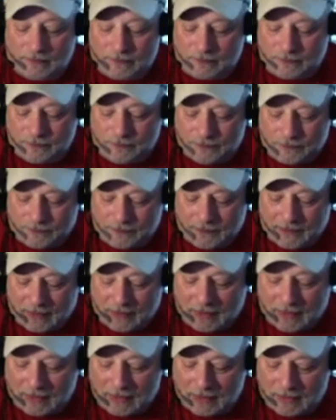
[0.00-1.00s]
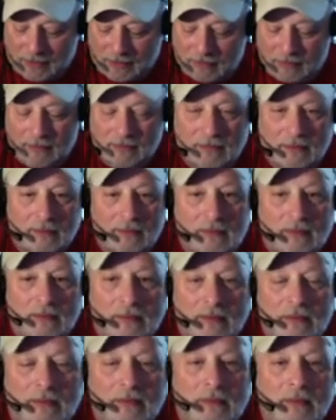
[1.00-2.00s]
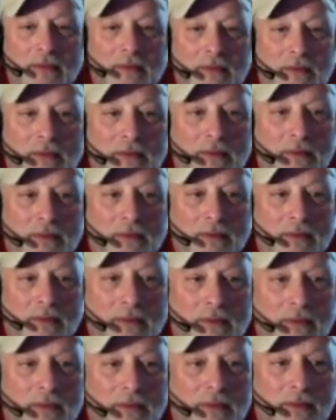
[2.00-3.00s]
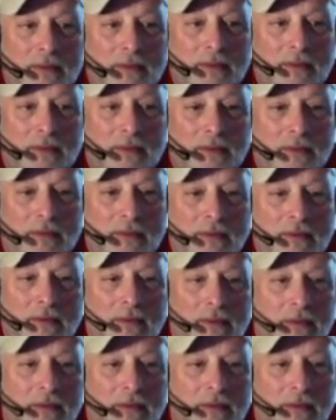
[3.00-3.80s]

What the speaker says: This person isn't speaking.